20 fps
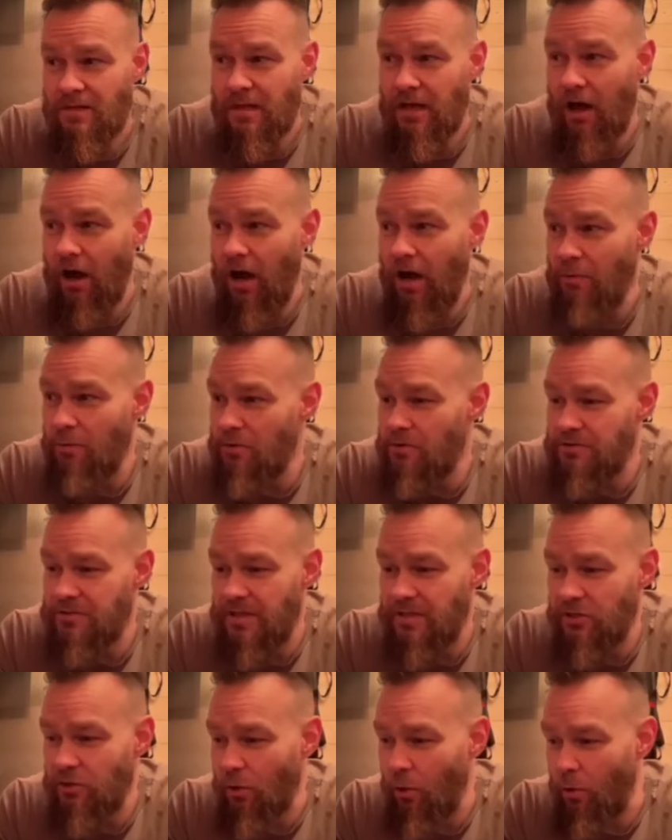I was
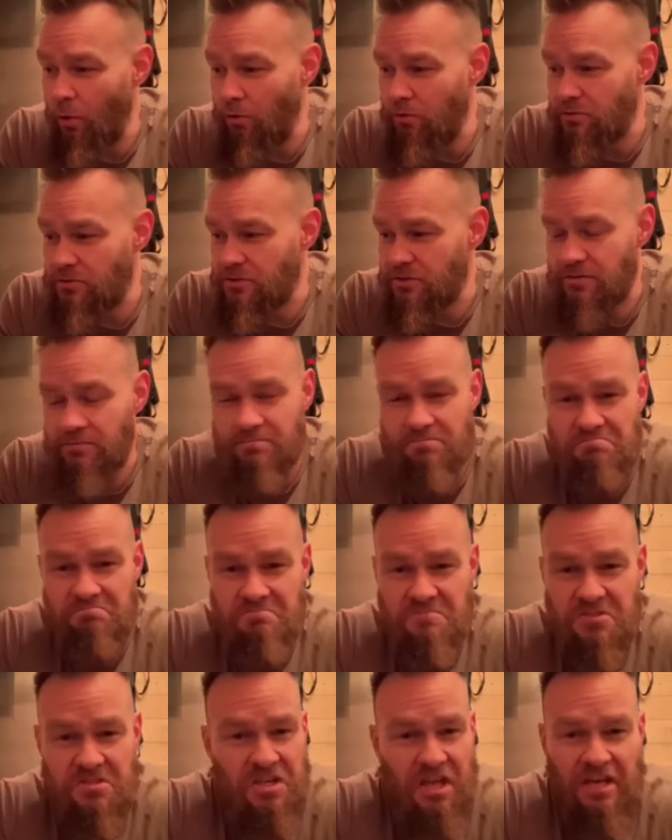indoors,
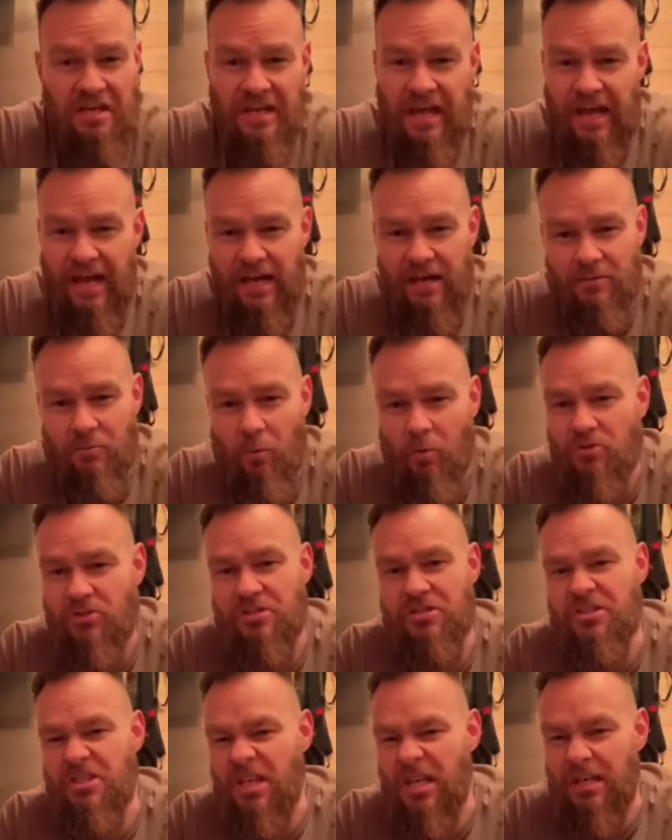sitting down,
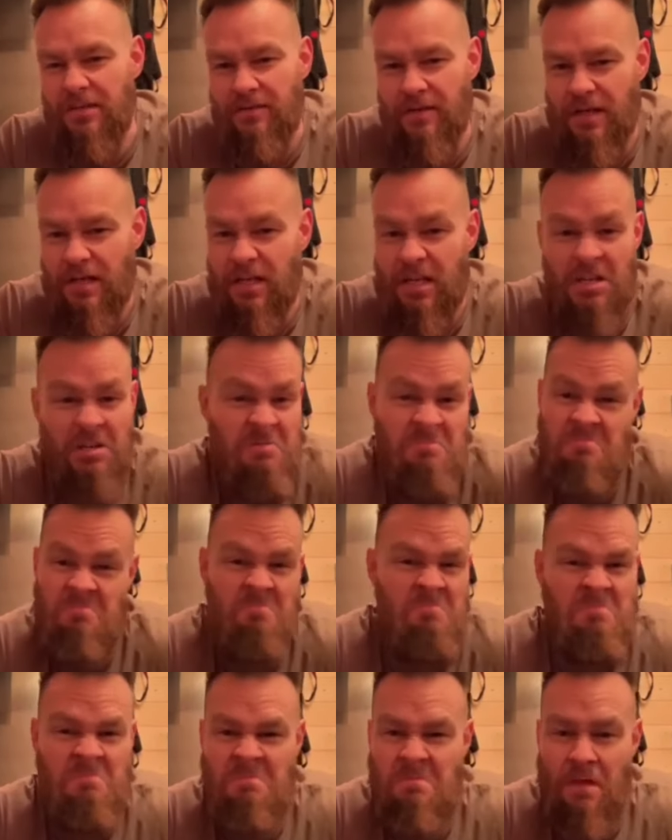watching TV,
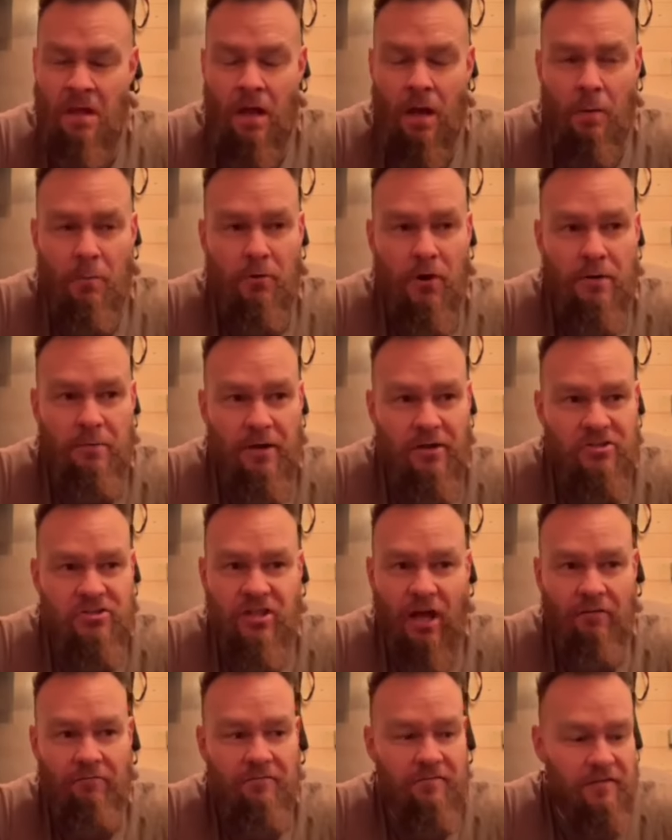pretty much
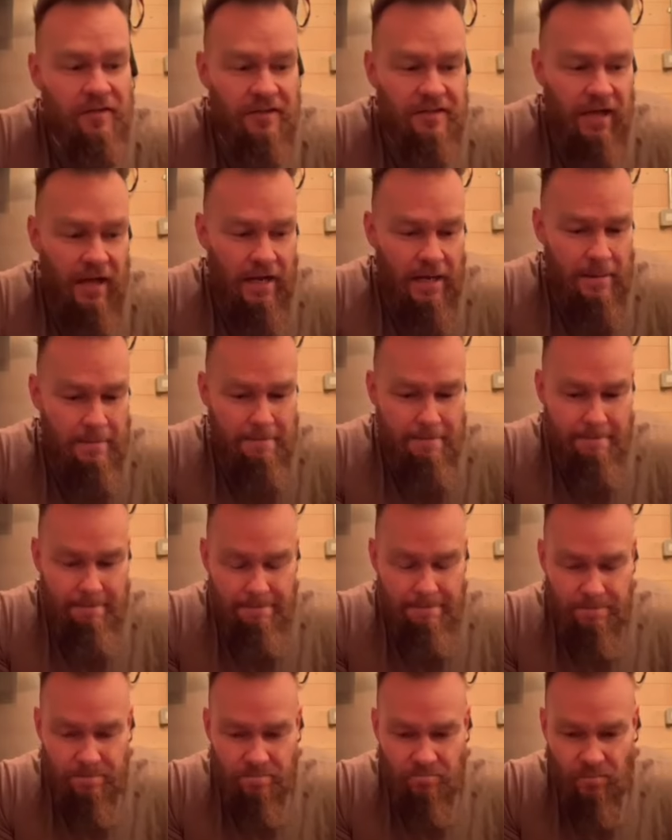done for the day.
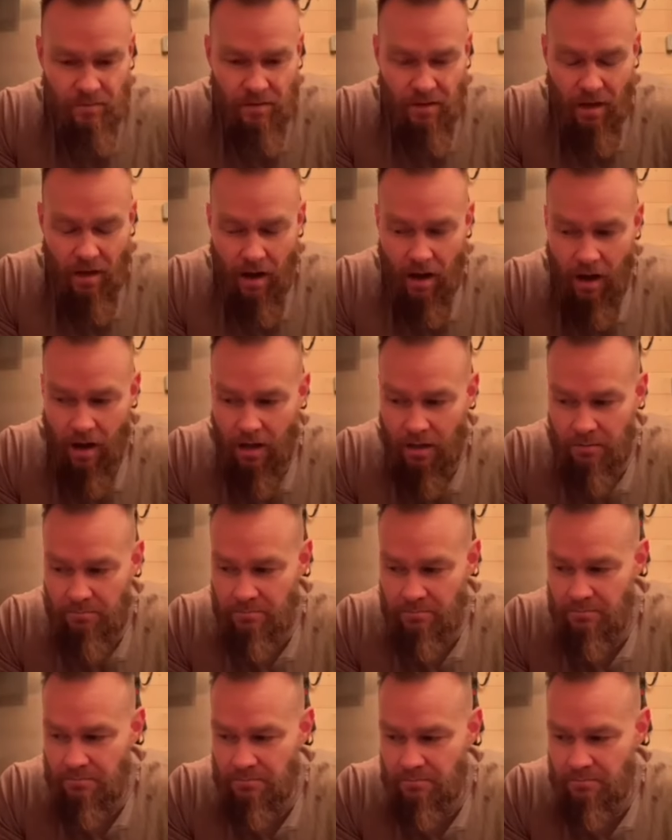But